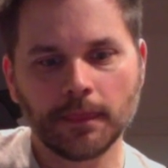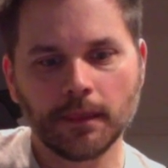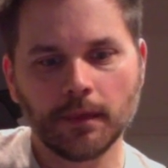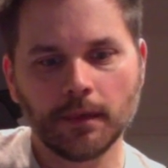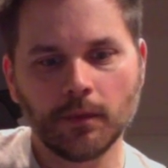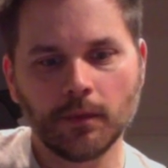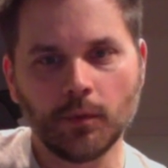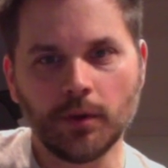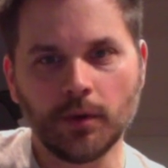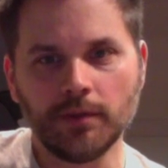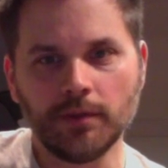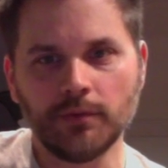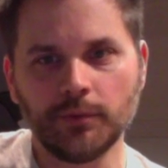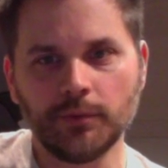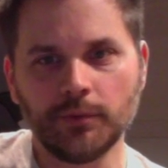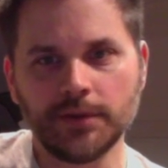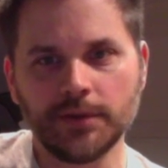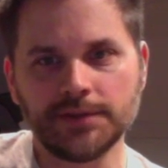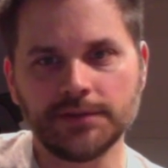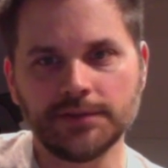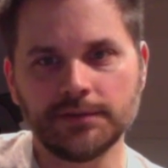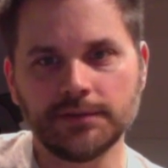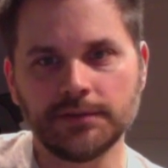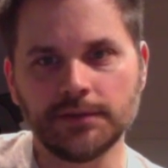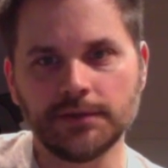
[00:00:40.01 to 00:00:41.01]
One of the
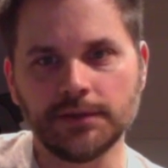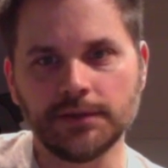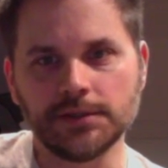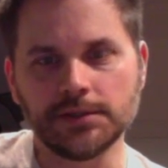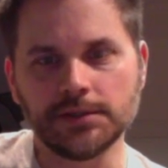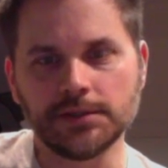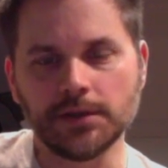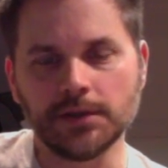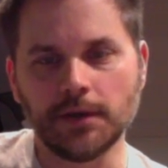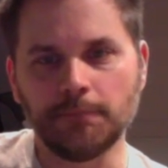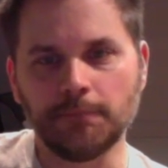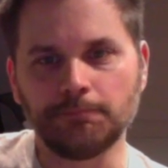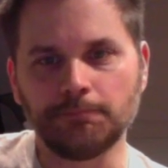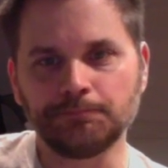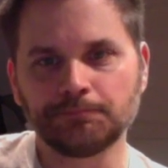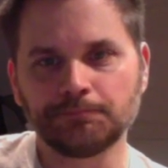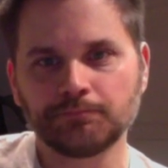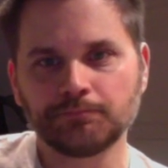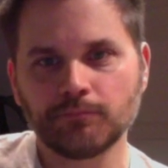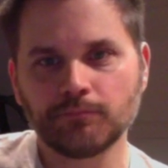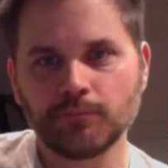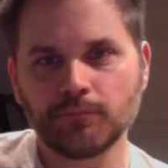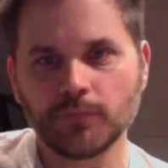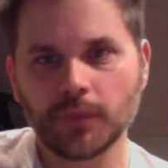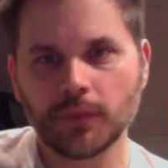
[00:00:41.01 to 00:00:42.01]
reasons is um,
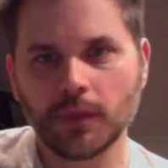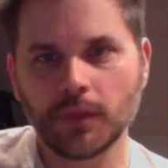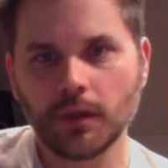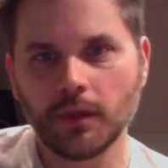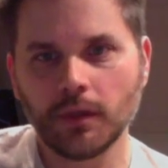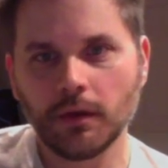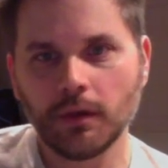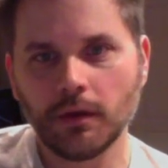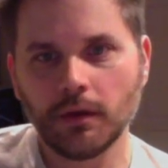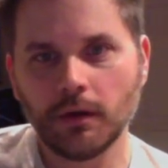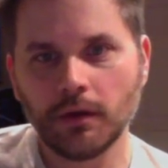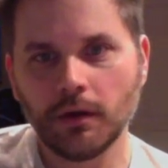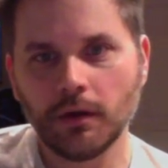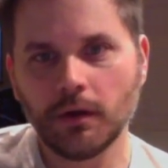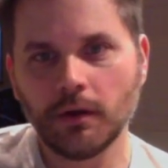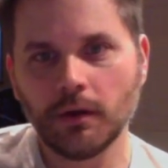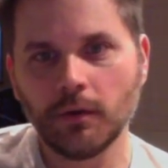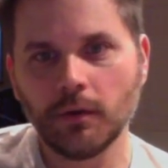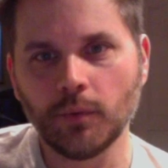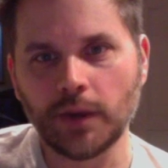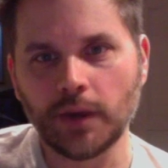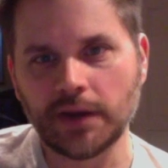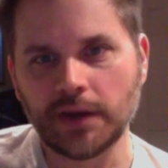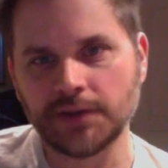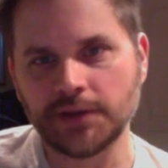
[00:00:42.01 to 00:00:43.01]

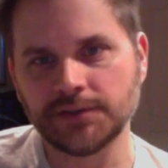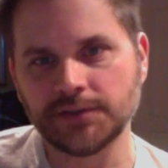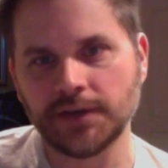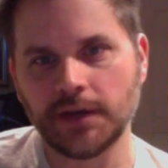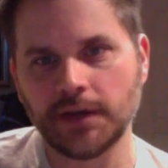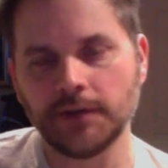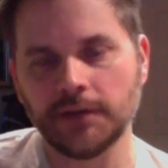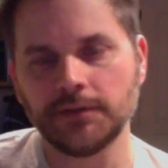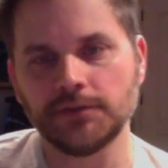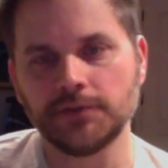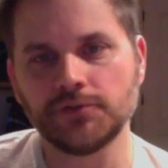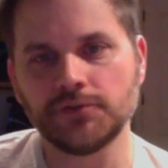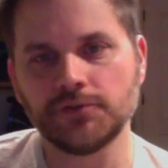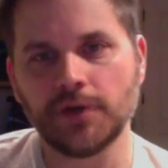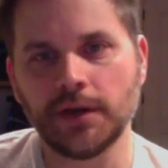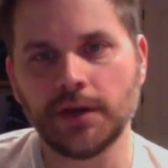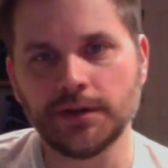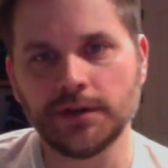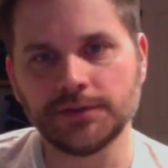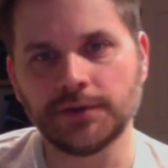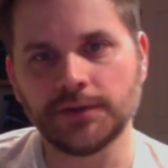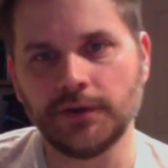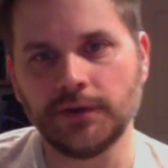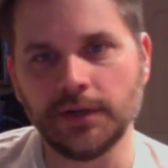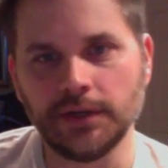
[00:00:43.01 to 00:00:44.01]
when I decided to try to
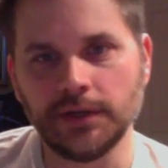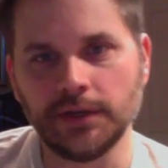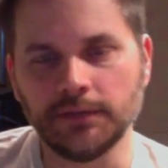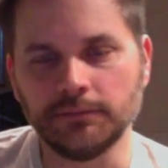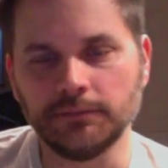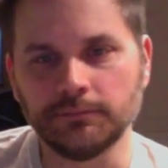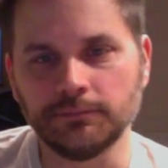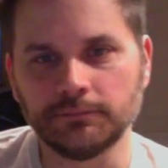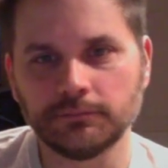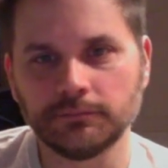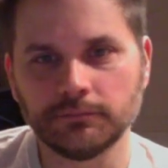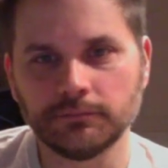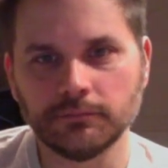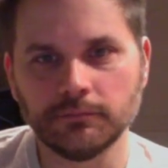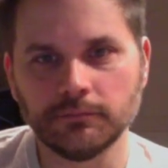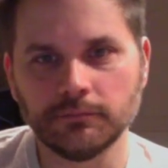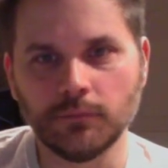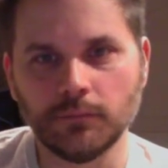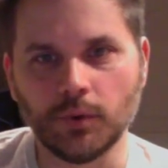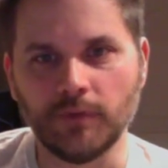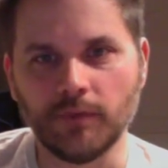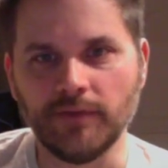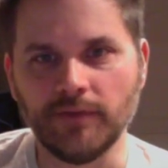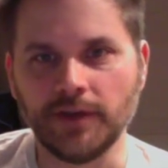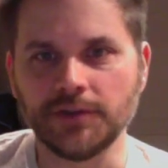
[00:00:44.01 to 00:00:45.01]
start eating
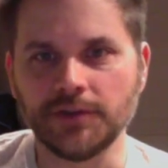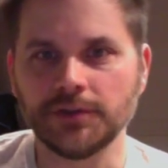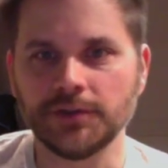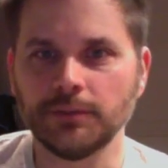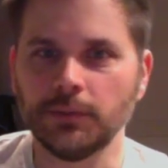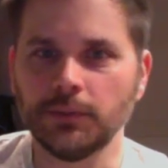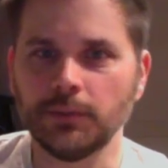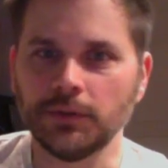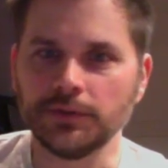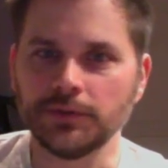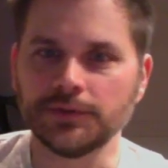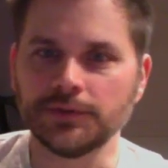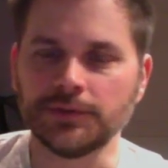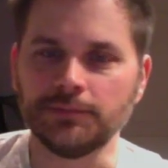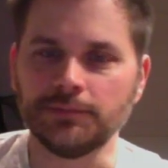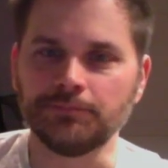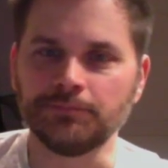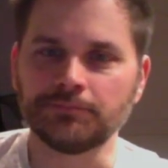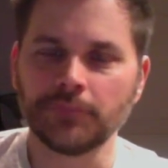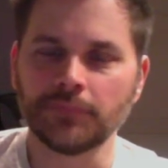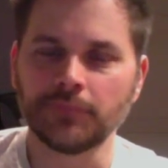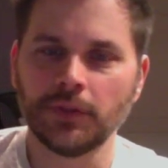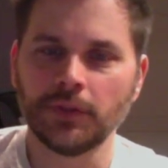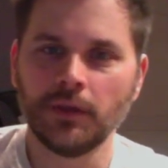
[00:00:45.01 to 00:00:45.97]
more vegetables, and